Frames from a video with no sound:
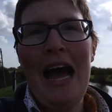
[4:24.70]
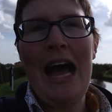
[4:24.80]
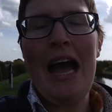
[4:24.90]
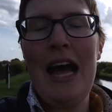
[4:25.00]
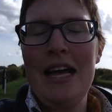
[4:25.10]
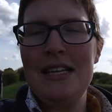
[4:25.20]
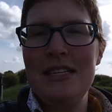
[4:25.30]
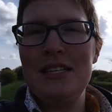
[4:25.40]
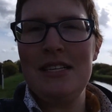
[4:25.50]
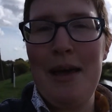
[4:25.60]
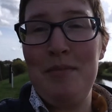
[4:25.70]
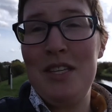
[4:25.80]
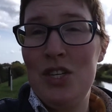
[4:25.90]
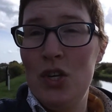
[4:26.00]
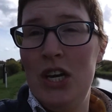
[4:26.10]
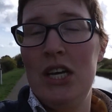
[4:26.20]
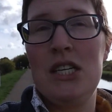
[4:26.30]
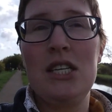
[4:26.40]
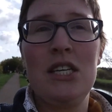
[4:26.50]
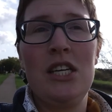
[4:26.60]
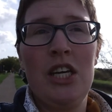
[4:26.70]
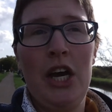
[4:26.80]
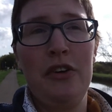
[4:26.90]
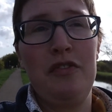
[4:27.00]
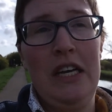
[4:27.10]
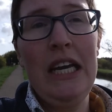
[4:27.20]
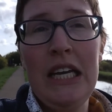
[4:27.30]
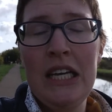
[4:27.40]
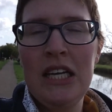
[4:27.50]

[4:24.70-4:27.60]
and empty the toilet, hopefully.